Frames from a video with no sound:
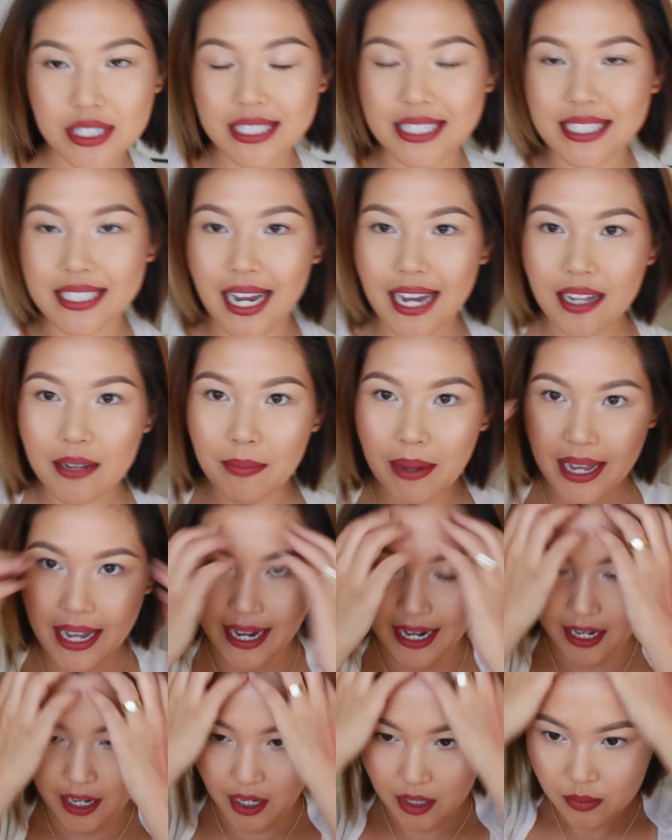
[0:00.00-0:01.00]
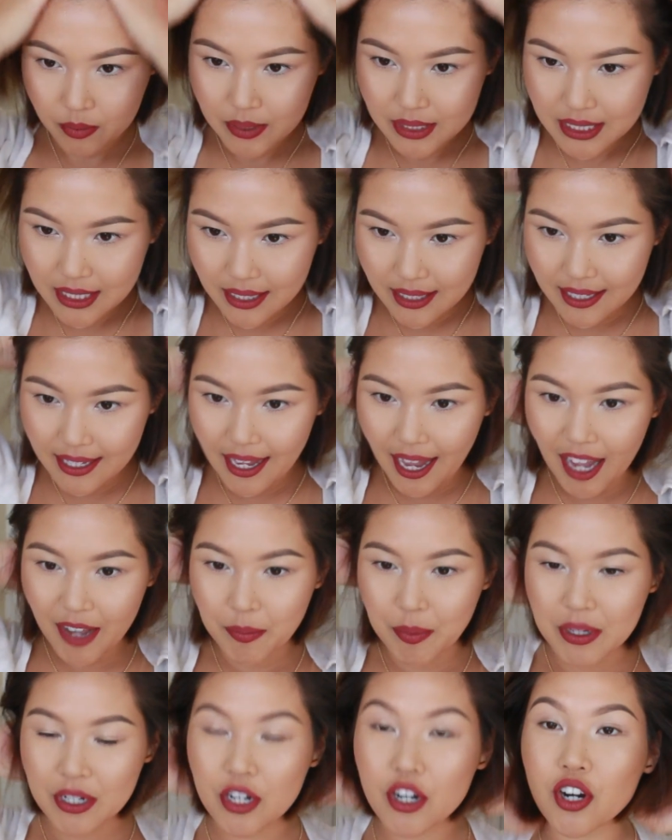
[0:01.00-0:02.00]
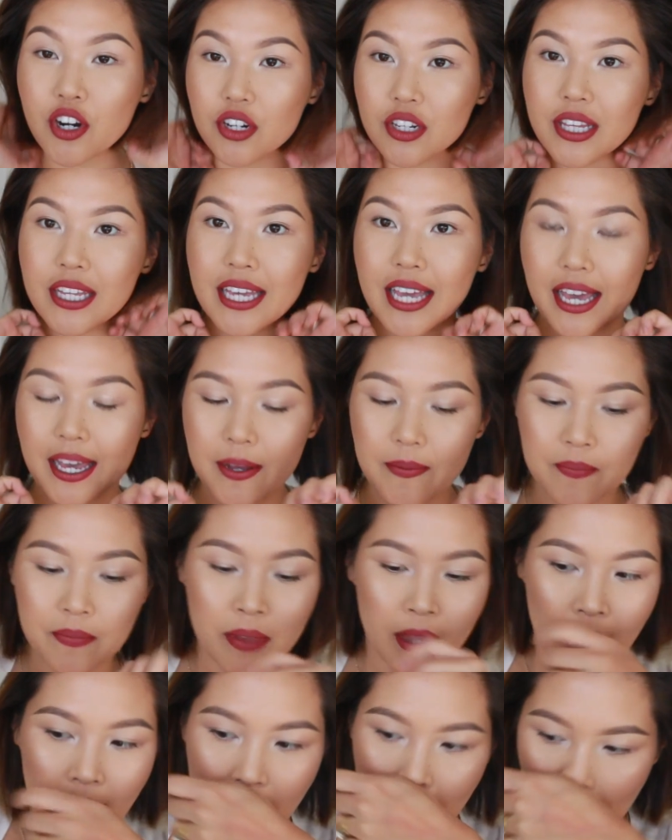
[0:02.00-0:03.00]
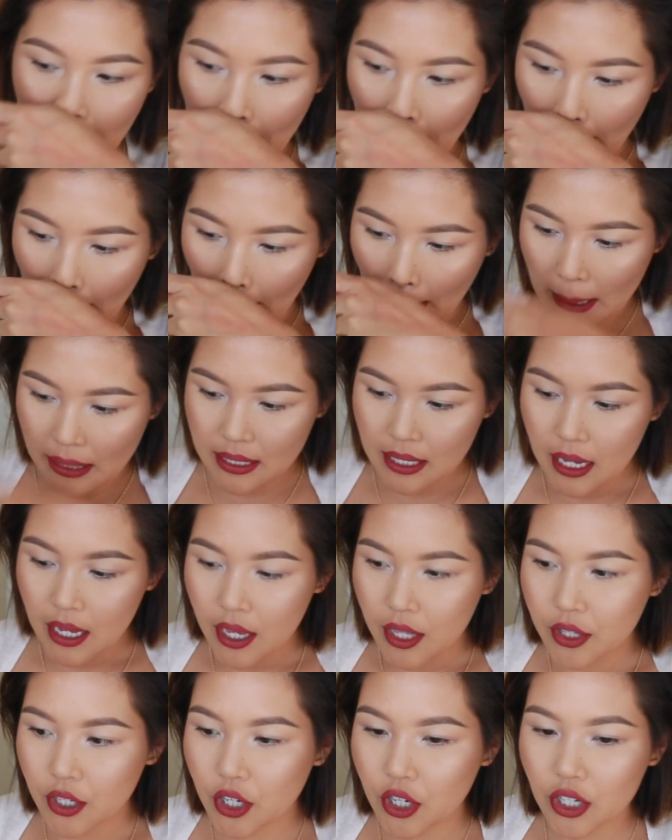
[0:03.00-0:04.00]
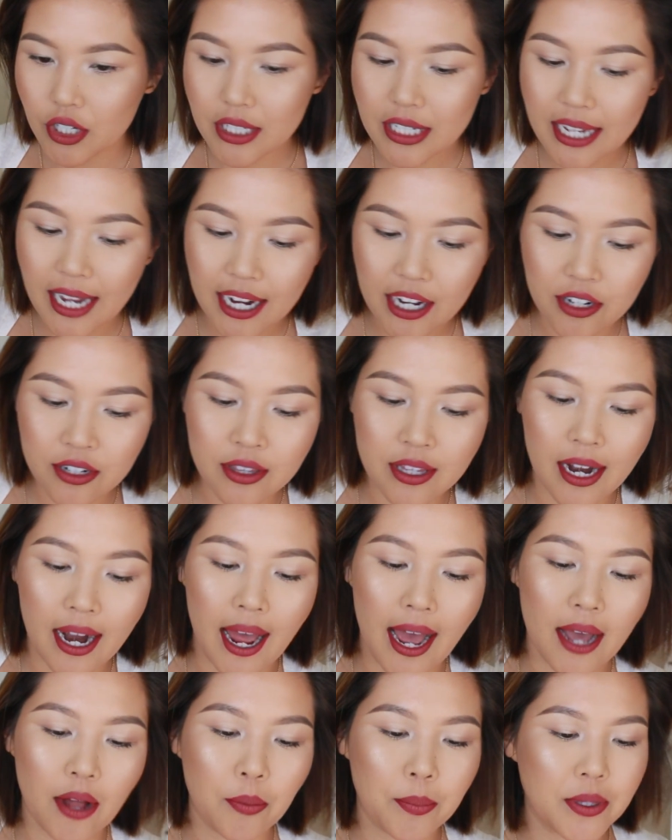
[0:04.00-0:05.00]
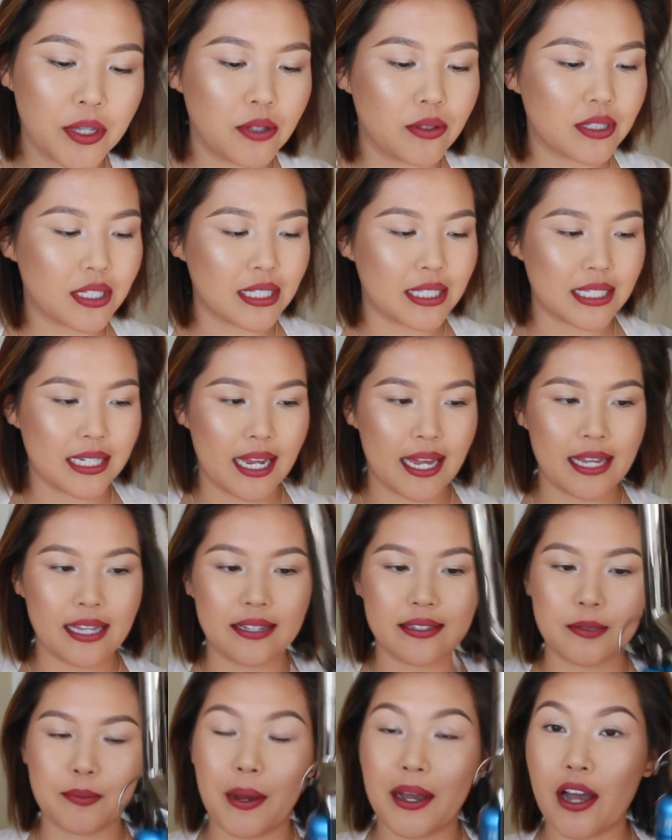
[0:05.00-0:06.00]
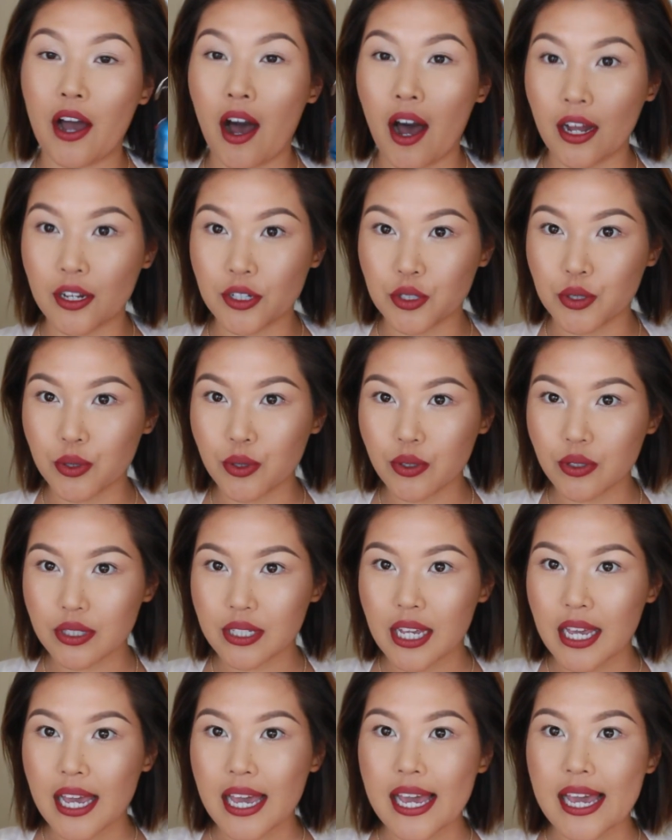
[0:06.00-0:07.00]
To style my hair, recently I've been curling it, and the curling iron that I'll be using today is by Hot Tools.